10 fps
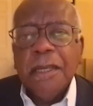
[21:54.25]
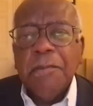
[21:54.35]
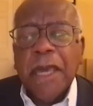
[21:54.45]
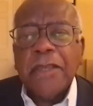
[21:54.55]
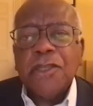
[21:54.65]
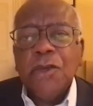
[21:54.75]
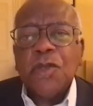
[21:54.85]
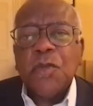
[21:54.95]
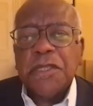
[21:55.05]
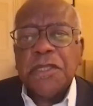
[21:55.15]
And my
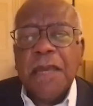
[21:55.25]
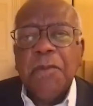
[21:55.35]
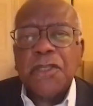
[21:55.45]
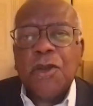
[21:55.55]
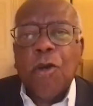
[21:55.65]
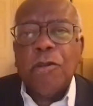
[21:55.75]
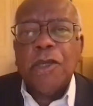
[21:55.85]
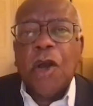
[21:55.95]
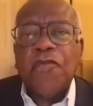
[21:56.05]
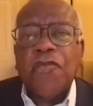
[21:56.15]
excuse was that I must call
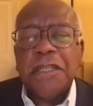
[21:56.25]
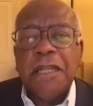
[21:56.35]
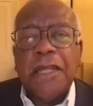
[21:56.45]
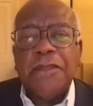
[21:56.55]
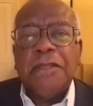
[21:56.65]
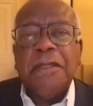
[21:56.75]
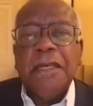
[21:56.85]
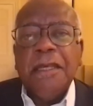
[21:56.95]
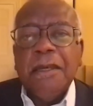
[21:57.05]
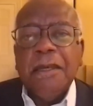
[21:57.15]
the office in London,
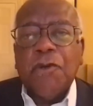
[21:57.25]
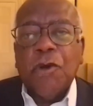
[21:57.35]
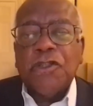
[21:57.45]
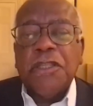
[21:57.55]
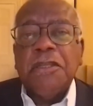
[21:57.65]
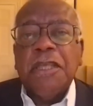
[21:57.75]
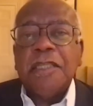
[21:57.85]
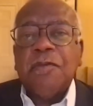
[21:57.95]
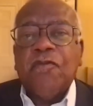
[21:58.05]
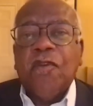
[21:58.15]
of course, in the
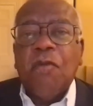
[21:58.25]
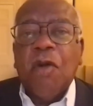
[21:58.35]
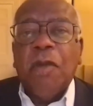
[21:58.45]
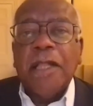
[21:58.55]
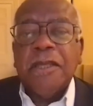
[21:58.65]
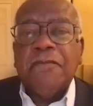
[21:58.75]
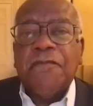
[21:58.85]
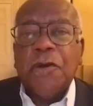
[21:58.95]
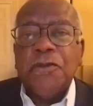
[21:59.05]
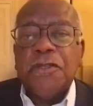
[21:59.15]
days before mobile
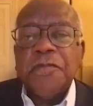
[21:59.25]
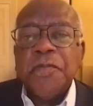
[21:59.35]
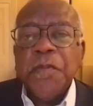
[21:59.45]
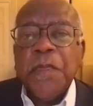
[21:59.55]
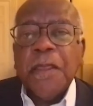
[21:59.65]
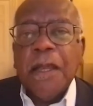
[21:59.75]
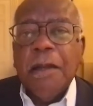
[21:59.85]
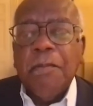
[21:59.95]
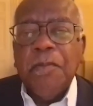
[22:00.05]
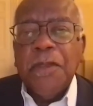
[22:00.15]
telephones,
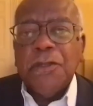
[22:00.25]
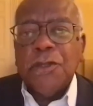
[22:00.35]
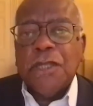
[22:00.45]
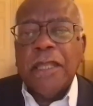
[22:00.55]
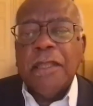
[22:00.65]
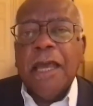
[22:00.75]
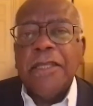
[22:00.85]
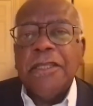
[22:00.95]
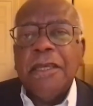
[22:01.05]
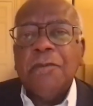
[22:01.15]
to tell
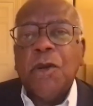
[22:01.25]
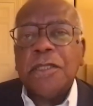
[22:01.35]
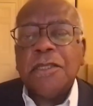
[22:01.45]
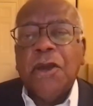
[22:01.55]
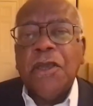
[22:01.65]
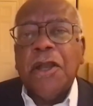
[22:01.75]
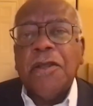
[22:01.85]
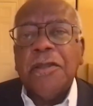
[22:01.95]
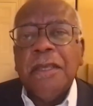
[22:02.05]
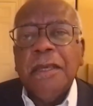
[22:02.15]
ITN what's going
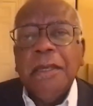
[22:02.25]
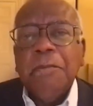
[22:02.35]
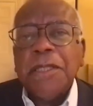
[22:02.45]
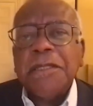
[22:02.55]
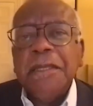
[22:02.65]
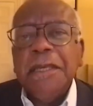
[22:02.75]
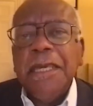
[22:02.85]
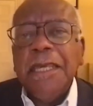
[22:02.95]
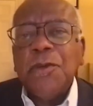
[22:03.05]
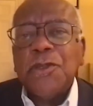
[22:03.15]
on. But
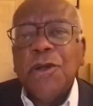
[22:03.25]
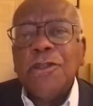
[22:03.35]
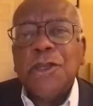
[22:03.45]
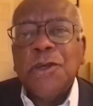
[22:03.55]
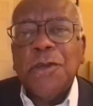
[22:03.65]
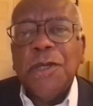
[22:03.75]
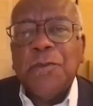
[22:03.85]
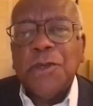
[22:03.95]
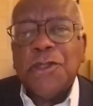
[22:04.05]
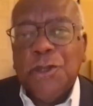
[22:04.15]
it was
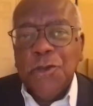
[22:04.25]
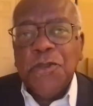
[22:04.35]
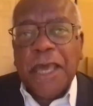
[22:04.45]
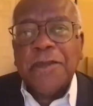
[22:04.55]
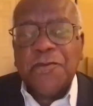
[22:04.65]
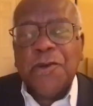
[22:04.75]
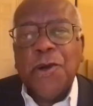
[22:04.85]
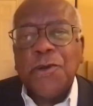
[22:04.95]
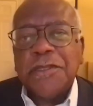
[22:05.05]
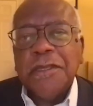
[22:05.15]
to that, of
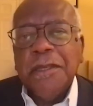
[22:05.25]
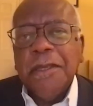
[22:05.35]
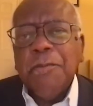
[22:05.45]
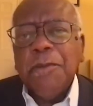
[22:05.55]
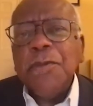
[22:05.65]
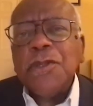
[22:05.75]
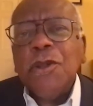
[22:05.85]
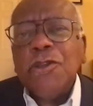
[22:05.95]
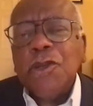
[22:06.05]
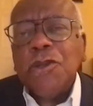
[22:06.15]
course, but it was
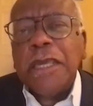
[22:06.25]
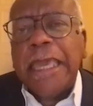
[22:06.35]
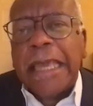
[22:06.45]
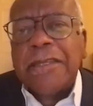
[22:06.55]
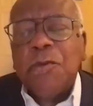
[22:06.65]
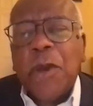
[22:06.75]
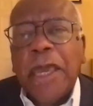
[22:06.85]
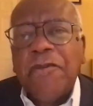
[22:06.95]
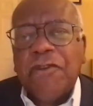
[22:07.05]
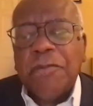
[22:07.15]
also to get
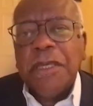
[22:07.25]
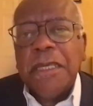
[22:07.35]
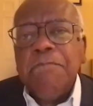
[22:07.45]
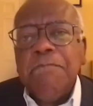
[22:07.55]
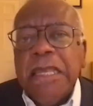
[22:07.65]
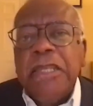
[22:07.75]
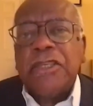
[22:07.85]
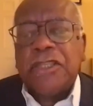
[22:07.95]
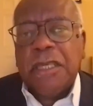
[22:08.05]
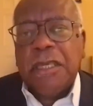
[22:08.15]
away from the
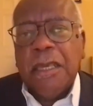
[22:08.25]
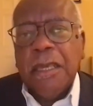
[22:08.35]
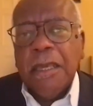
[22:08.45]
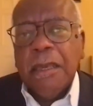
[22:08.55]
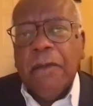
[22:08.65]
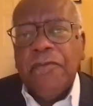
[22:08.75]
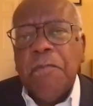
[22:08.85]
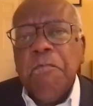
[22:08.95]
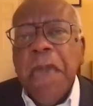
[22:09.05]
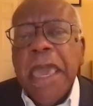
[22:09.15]
immediacy of the
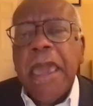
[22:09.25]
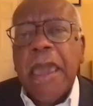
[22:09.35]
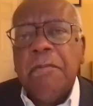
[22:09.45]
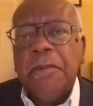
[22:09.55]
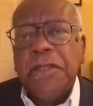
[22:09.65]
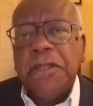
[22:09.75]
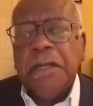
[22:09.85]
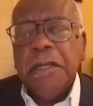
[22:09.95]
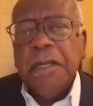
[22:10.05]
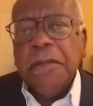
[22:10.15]
mayhem and
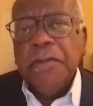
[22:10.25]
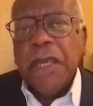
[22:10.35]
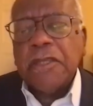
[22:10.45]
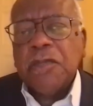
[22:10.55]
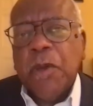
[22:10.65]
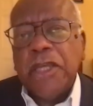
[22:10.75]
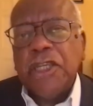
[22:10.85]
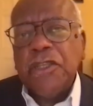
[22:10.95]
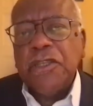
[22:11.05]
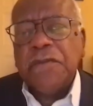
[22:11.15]
the
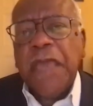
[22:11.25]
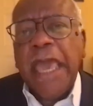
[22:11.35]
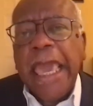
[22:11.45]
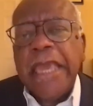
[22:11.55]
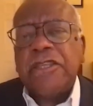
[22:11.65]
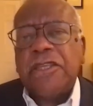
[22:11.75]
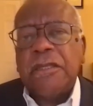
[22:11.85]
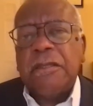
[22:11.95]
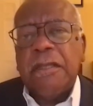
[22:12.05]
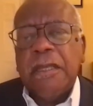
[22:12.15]
expressions of hate
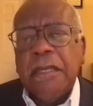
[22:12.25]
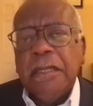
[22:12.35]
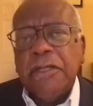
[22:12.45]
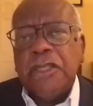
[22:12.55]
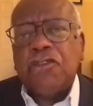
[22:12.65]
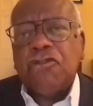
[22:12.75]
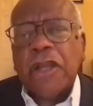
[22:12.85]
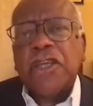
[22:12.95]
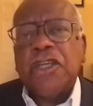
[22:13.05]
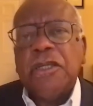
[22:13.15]
and
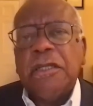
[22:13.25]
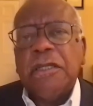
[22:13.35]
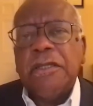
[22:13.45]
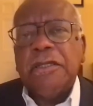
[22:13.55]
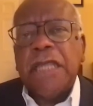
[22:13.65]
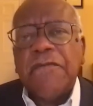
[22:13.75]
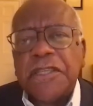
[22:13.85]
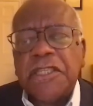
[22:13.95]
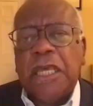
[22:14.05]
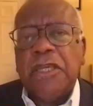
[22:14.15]
destruction and
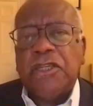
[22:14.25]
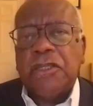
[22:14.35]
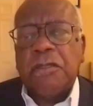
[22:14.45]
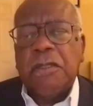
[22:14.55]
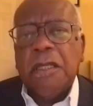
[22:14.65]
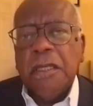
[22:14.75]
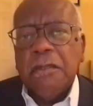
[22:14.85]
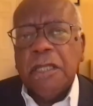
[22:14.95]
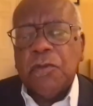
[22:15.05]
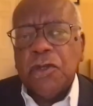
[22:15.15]
devastation
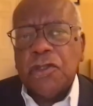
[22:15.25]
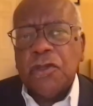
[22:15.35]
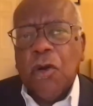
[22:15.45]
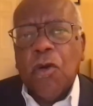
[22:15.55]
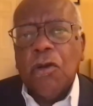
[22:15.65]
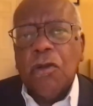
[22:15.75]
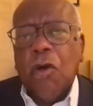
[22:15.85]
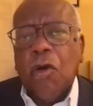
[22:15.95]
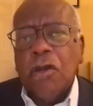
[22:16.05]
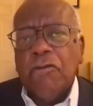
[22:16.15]
that was
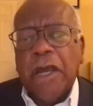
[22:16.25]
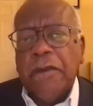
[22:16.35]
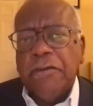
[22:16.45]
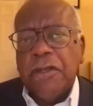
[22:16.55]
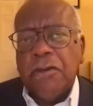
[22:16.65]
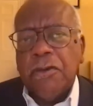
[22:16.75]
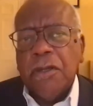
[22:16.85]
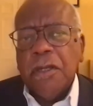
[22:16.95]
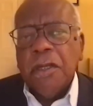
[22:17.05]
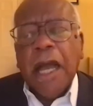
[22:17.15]
all around you.
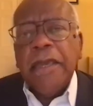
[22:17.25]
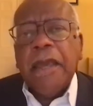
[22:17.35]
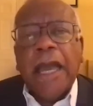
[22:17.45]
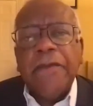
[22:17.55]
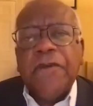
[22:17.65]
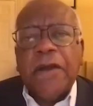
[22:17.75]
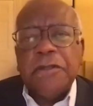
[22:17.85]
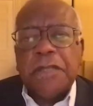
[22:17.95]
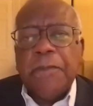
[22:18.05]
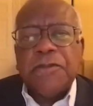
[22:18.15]
I
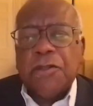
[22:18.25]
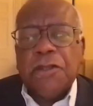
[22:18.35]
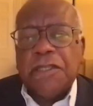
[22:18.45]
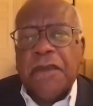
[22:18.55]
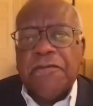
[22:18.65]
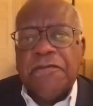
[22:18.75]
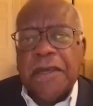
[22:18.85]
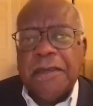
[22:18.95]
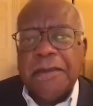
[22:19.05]
found it absolutely terrifying.